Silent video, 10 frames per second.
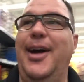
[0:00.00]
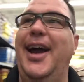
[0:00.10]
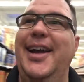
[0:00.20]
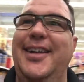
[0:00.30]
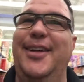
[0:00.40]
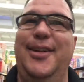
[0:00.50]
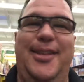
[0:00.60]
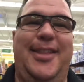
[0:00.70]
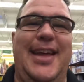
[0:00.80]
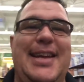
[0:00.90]
way,
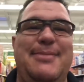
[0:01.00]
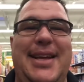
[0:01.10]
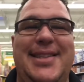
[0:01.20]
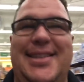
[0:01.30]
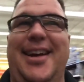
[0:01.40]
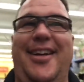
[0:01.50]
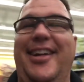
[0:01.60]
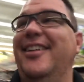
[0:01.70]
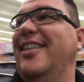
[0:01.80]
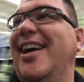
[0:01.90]
dude, Thin Mint
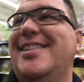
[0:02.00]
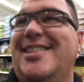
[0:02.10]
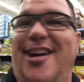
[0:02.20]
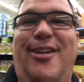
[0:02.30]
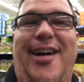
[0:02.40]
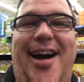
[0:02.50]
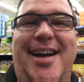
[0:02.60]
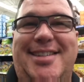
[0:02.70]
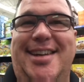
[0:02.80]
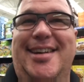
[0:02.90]
cereal, that's so
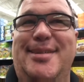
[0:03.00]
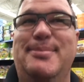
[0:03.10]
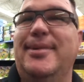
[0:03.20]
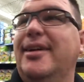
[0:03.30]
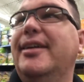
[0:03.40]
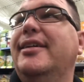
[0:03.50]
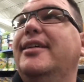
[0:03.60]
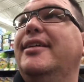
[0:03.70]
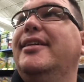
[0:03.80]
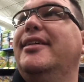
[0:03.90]
awesome.
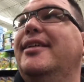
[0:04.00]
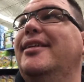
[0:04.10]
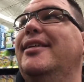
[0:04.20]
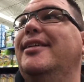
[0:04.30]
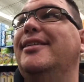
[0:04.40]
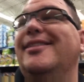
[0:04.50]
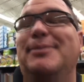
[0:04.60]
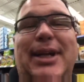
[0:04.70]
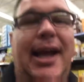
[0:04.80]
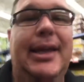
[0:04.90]

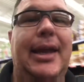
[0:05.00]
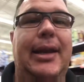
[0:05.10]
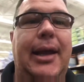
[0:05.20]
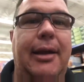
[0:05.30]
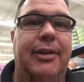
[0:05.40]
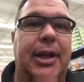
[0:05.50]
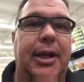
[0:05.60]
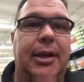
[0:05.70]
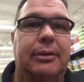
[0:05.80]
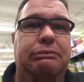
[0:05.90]
But I can't have
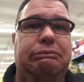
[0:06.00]
any.